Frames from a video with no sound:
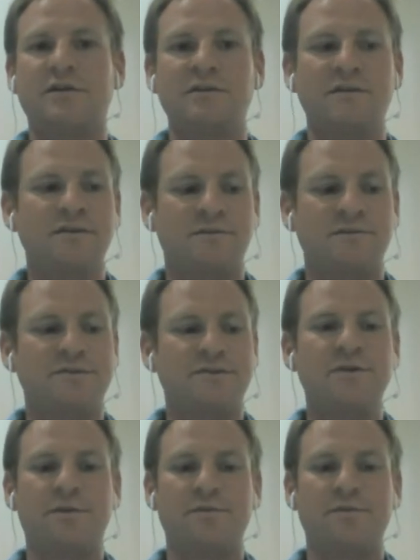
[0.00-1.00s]
just in
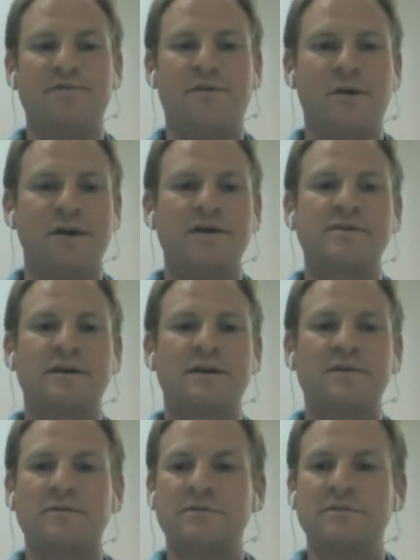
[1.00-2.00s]
general, 2, 3,
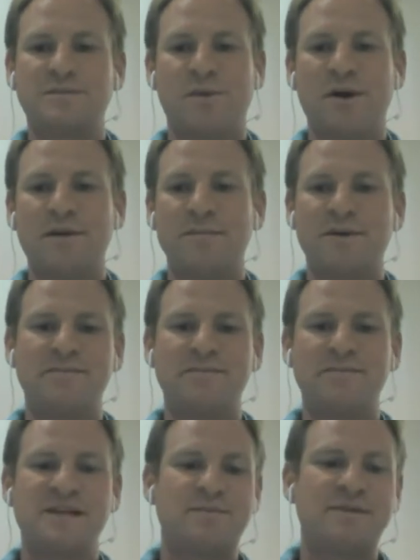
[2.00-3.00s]
4 years ago,
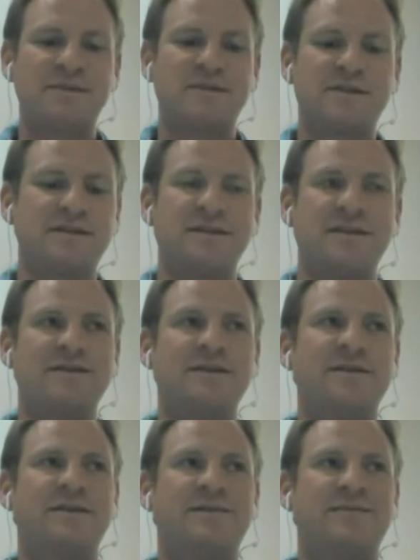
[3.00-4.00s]
small to medium-sized
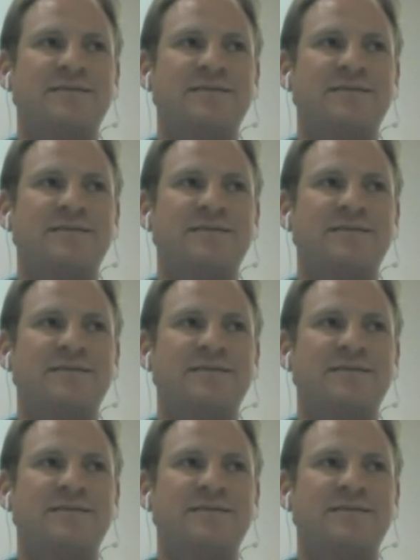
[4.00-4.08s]
businesses,